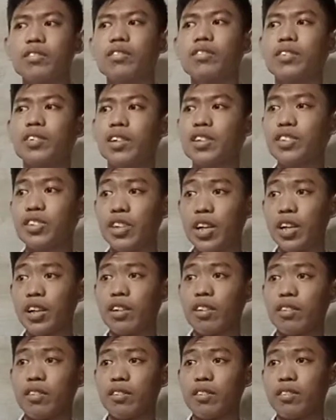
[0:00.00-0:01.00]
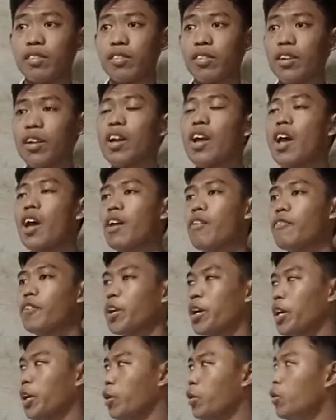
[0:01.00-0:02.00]
Yes, Jane.
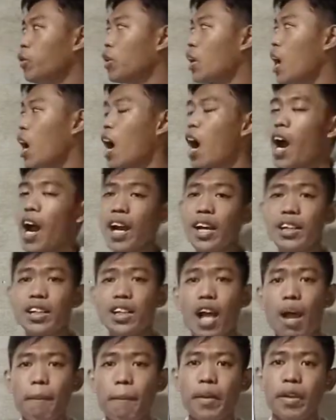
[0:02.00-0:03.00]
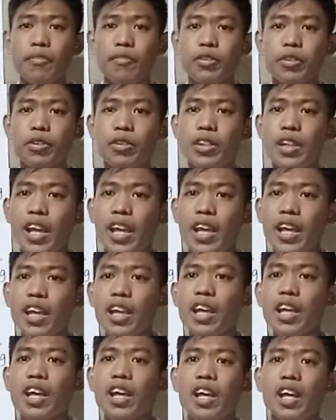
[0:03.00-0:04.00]
Very good. Our topic for today
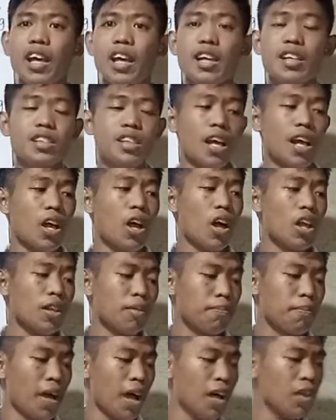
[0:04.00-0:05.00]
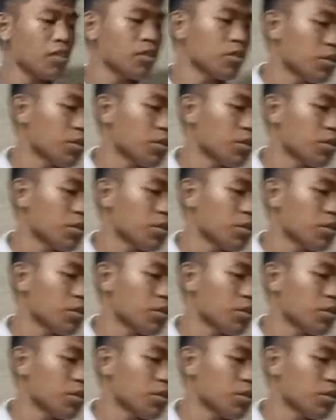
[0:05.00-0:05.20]
is all about